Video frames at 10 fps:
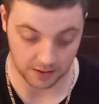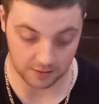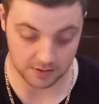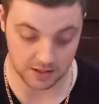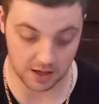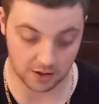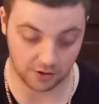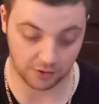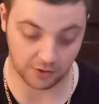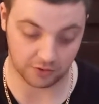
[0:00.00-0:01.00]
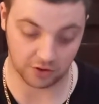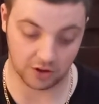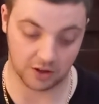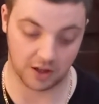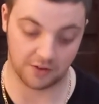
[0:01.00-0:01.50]
We started off with
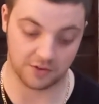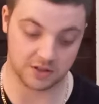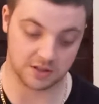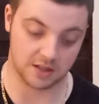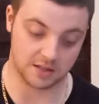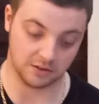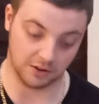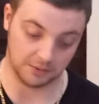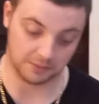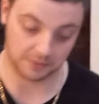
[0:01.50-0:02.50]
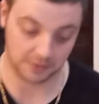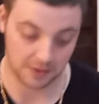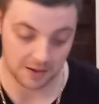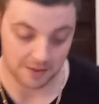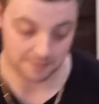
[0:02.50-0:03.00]
Turkey versus Italy.
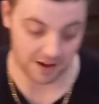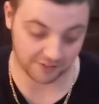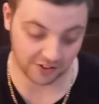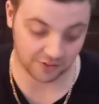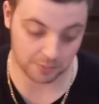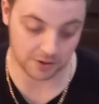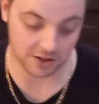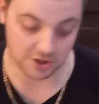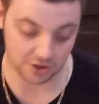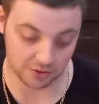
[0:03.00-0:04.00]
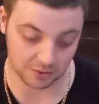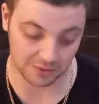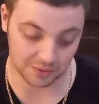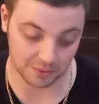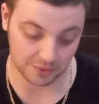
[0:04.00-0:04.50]
My FIFA prediction
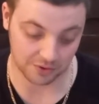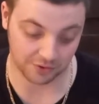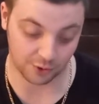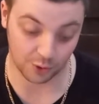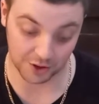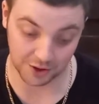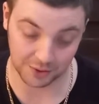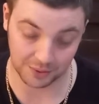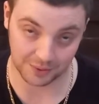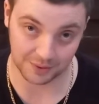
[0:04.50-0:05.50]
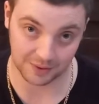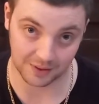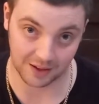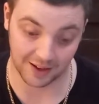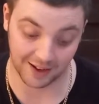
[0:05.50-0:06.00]
was 4-0,
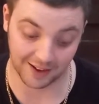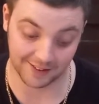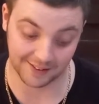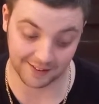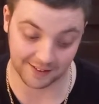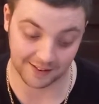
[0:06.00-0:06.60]
and